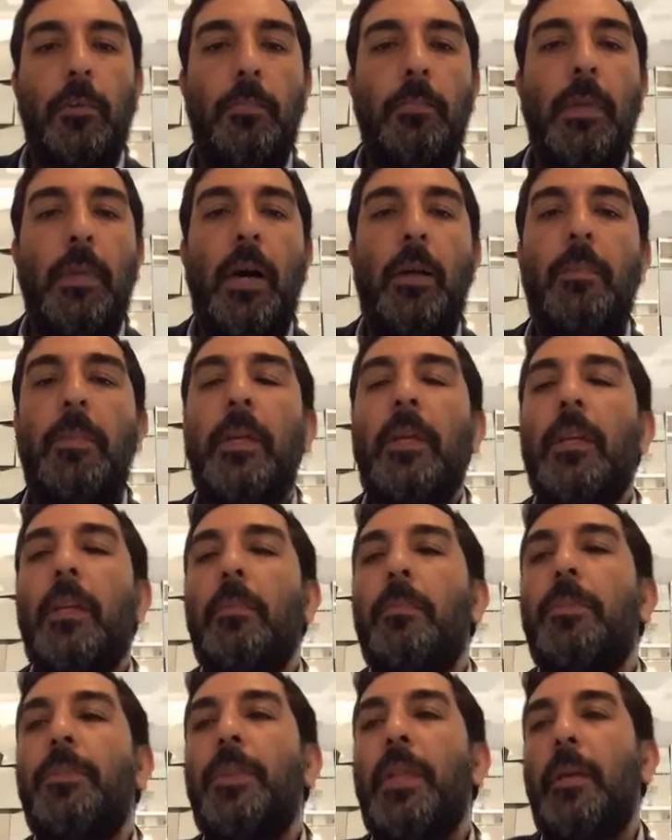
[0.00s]

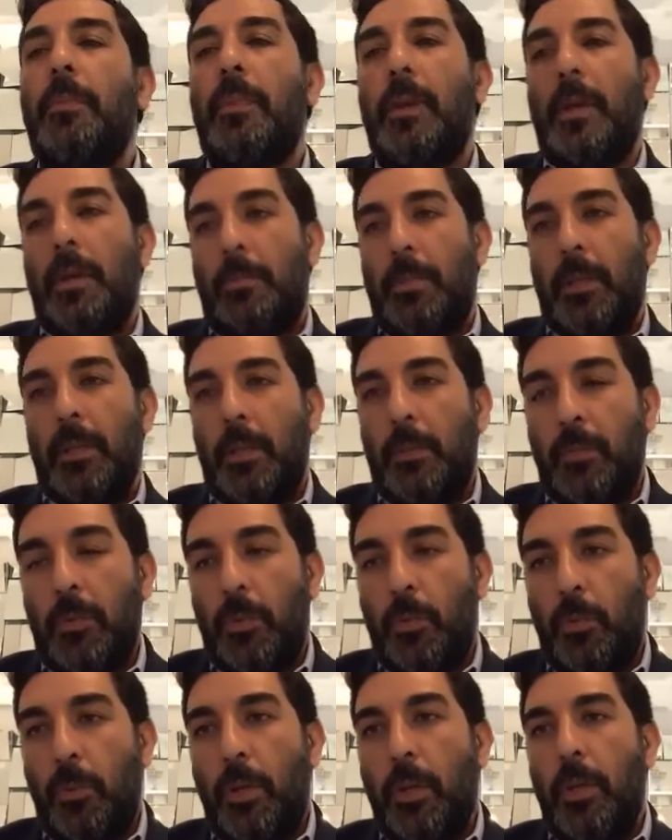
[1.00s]
Ma'aminim b'nei ma'aminim.
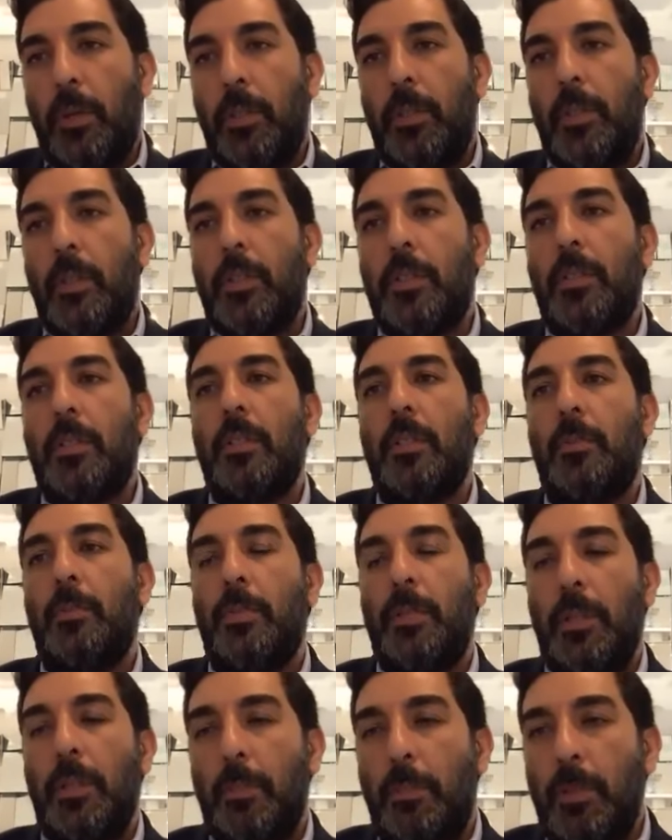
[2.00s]
We are the,
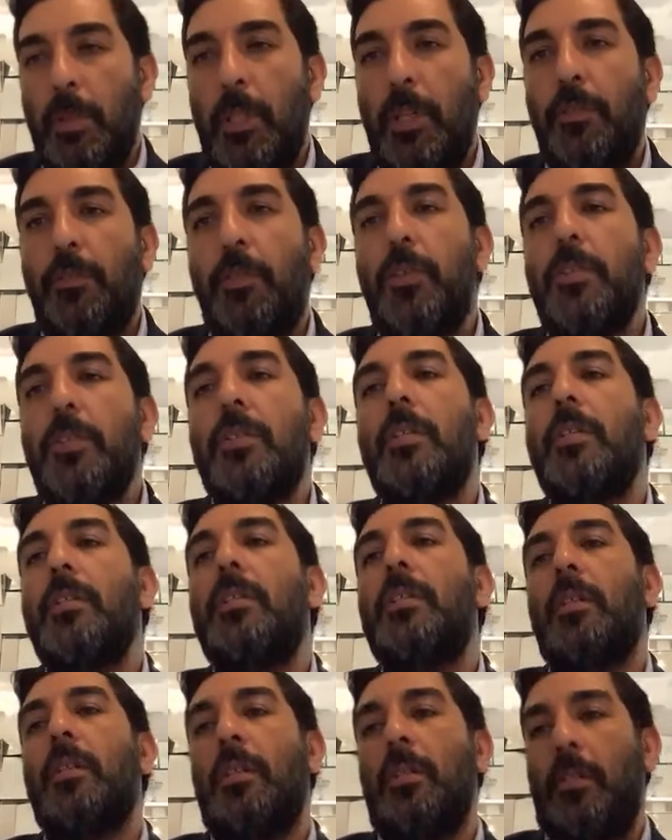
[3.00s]
the believers, the
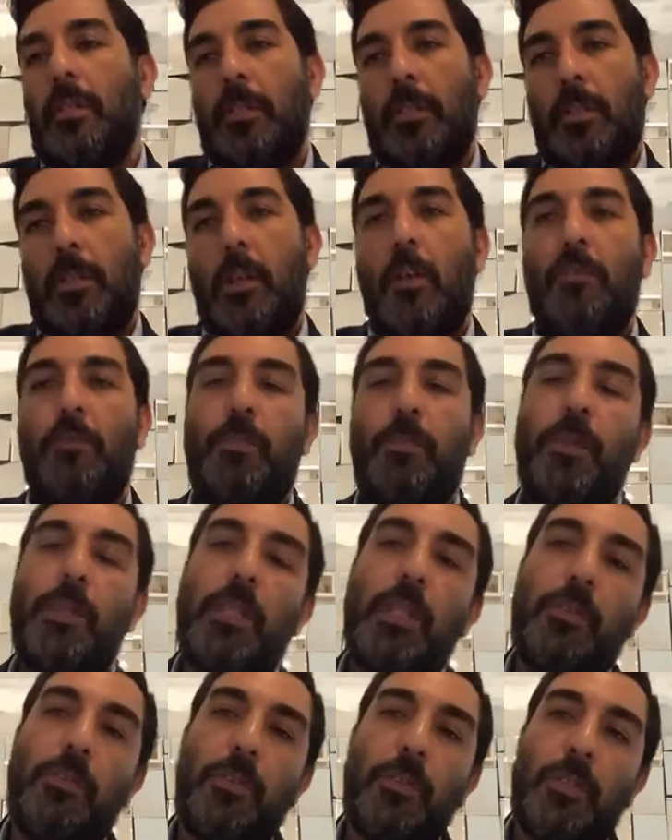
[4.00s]
sons of
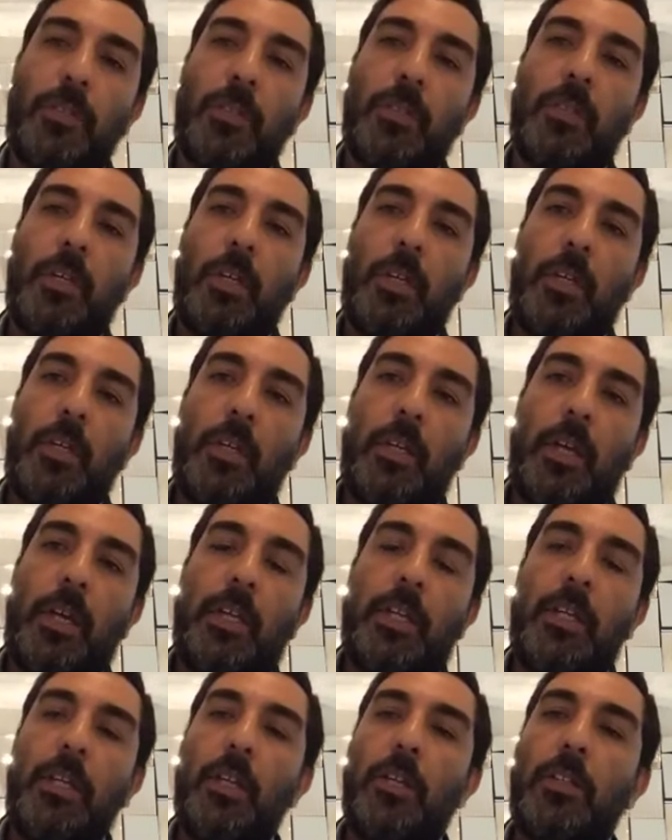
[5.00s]
believers. And
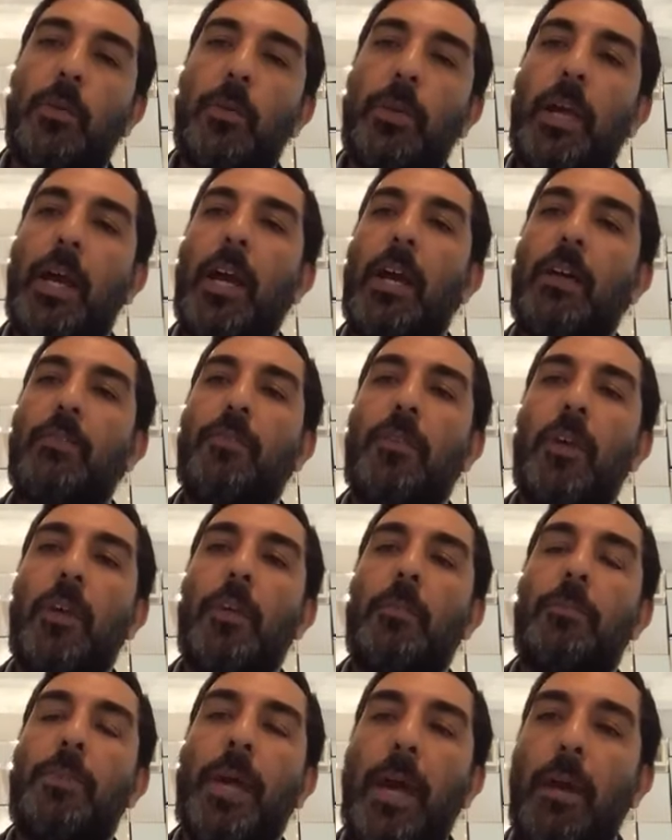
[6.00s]
you know that we have
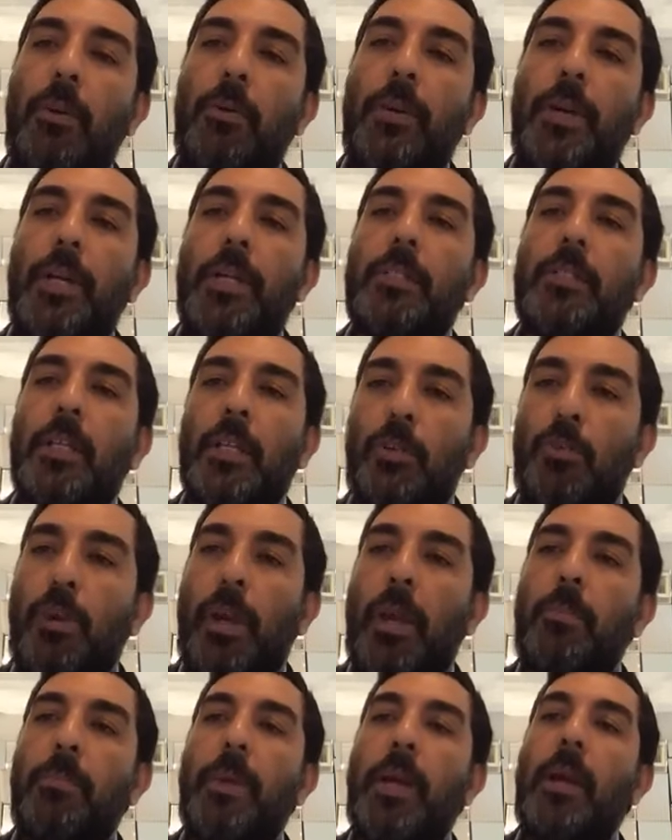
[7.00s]
parents and
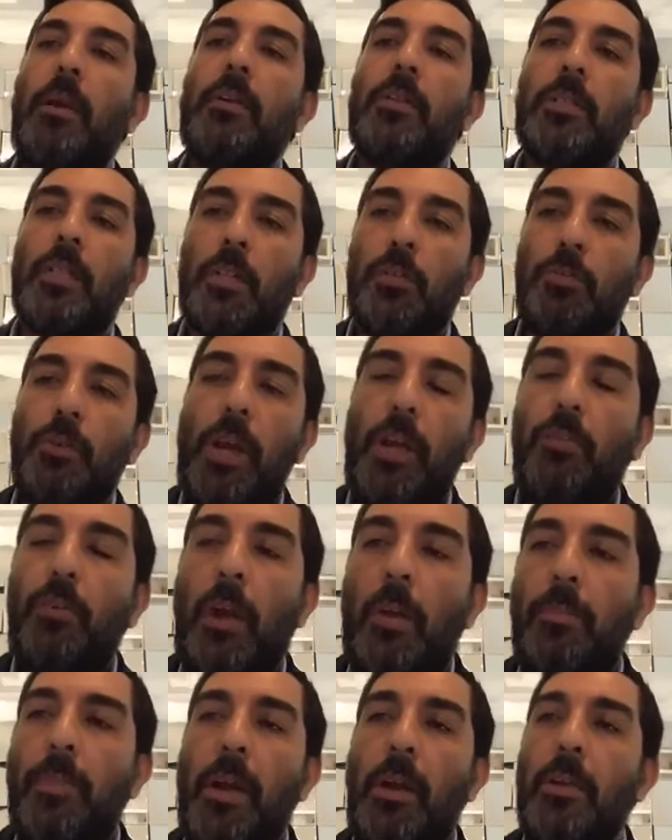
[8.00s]
grandparents and great
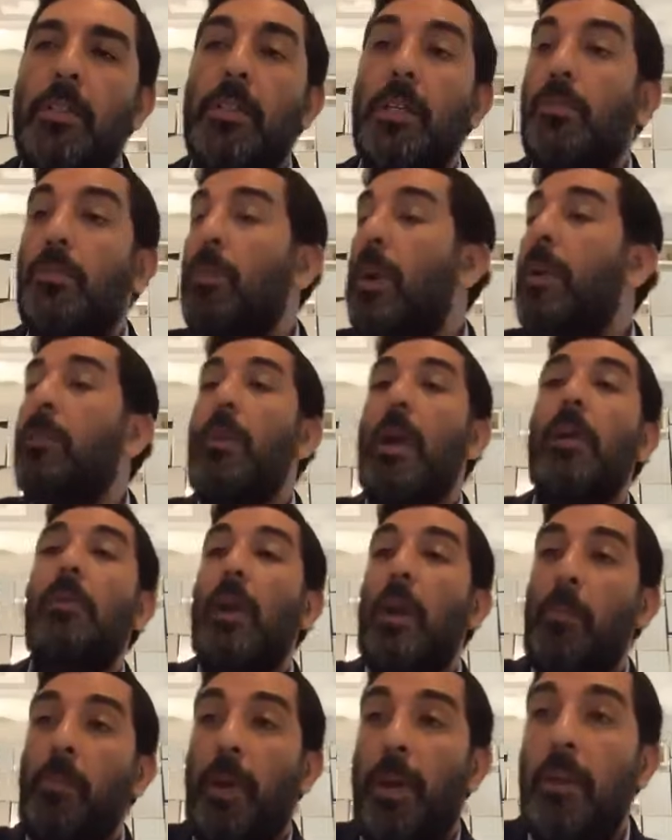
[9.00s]
grandparents and great great
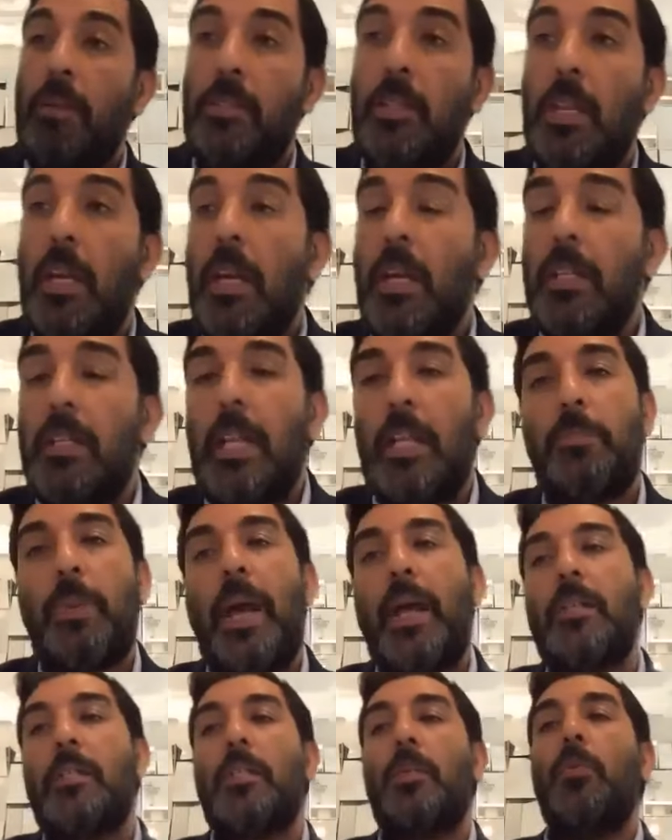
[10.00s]
grandparents that
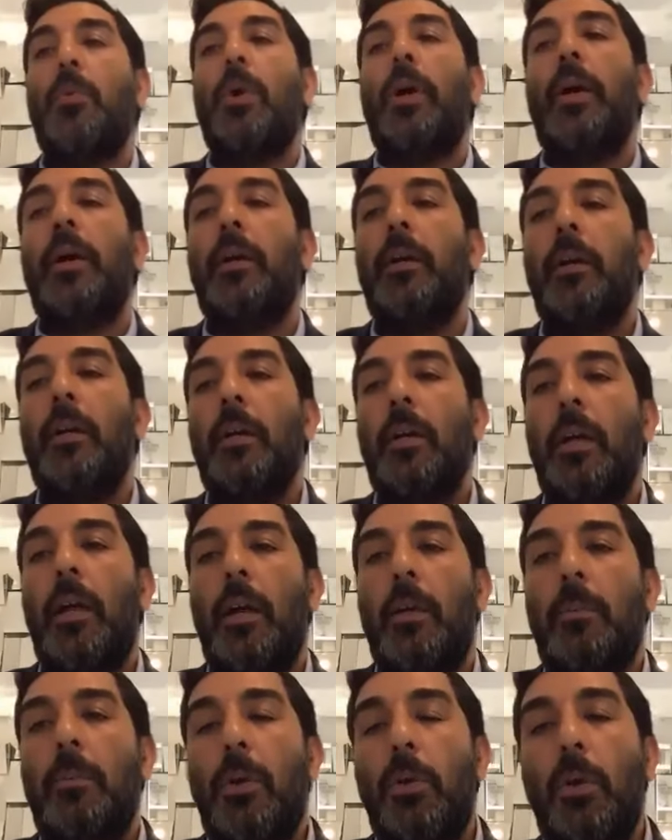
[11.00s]
passed away.
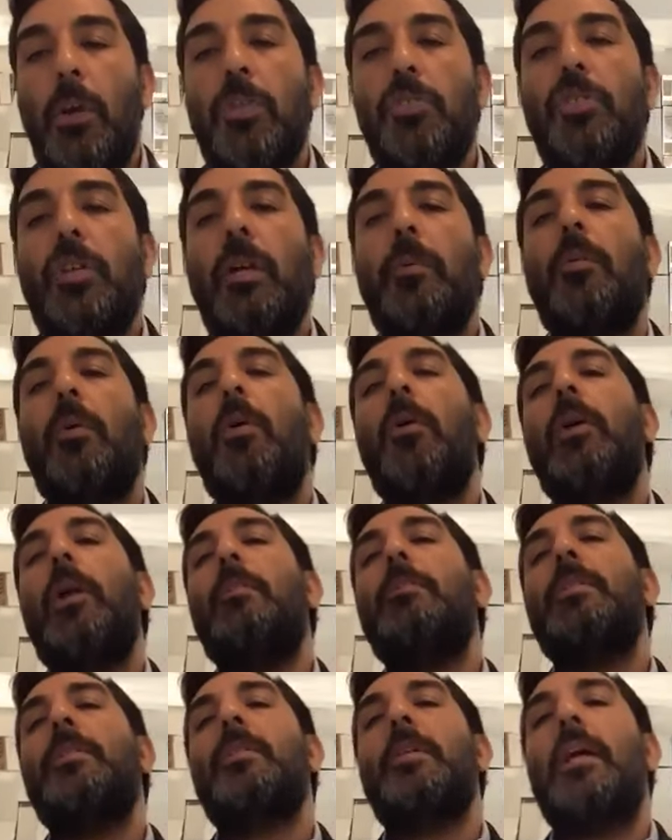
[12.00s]
And Baruch Hashem, all
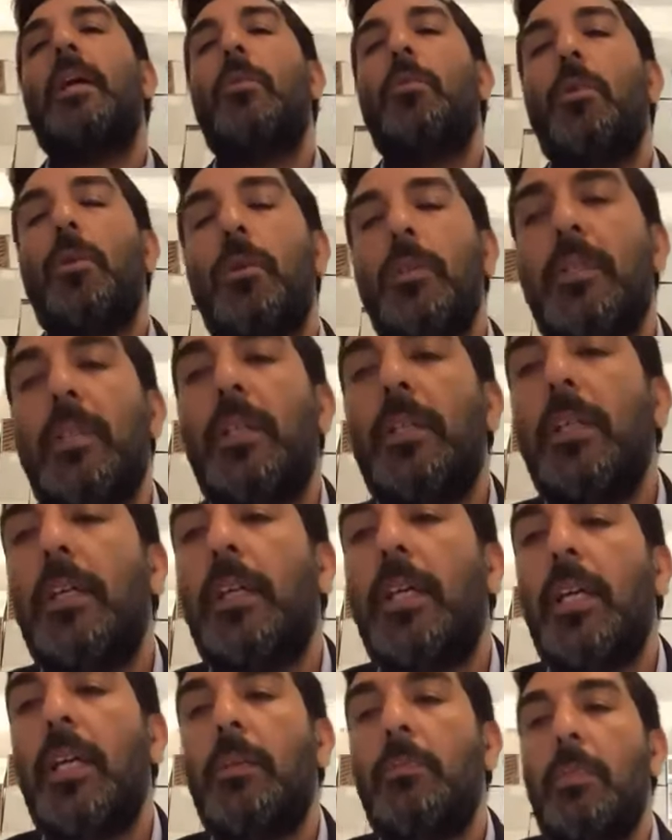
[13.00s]
Am Yisrael, we're all
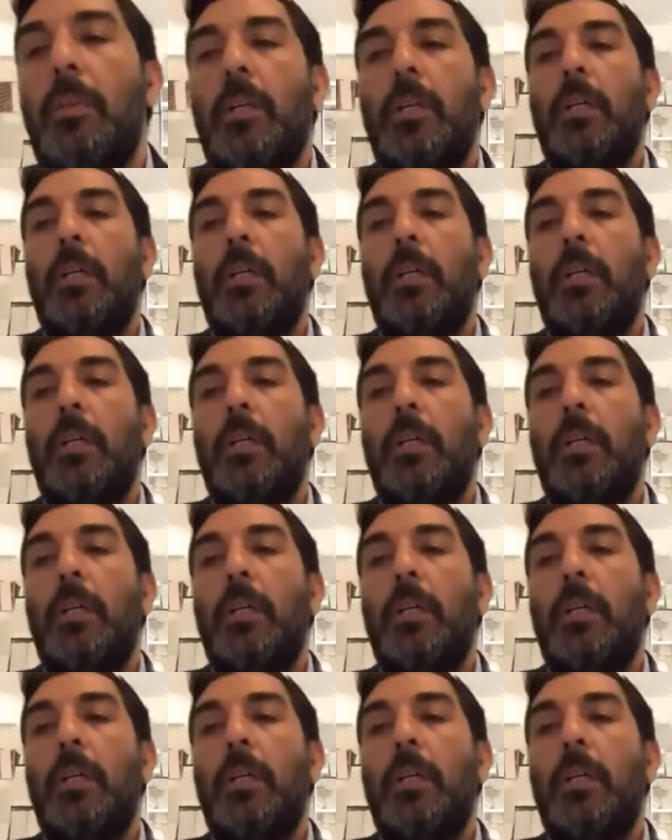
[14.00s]
tzaddikim.